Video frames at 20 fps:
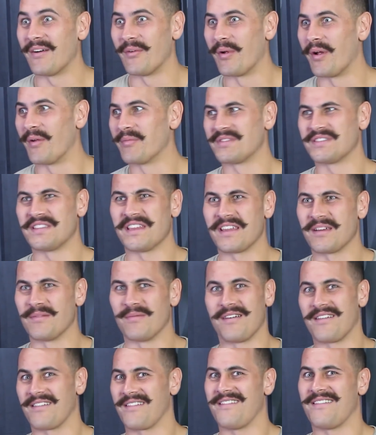Yeah. I'm thinking, I'm
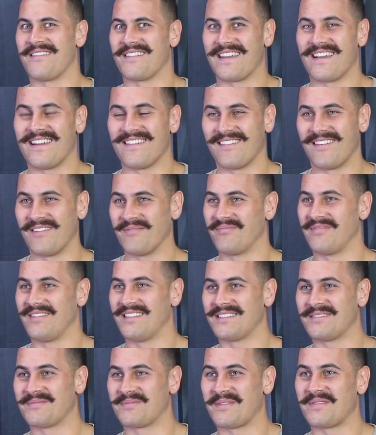like,
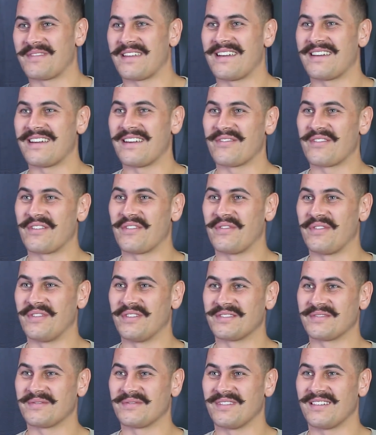this is probably how everyone
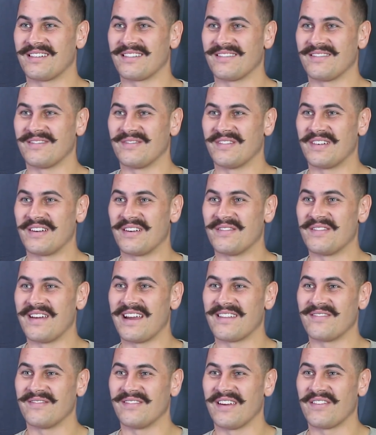feels like when I'm
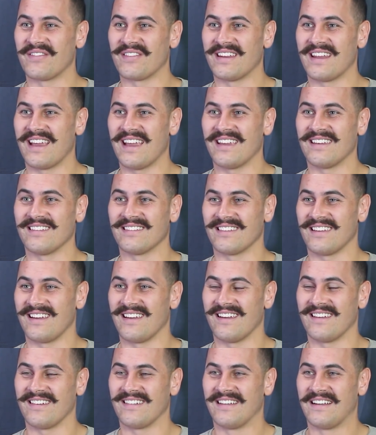at him every day.
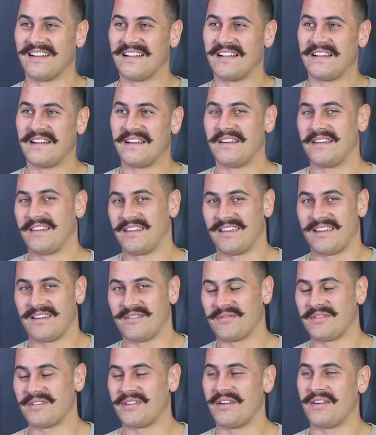So
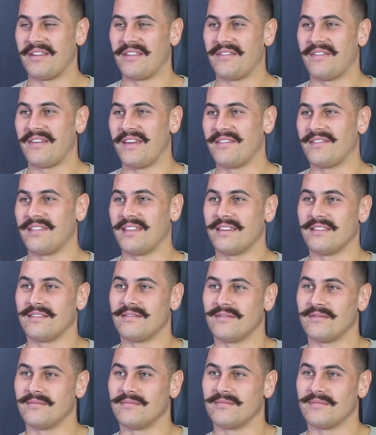returning the favour there
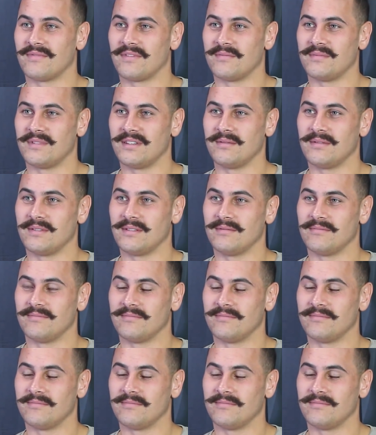from Jimmy.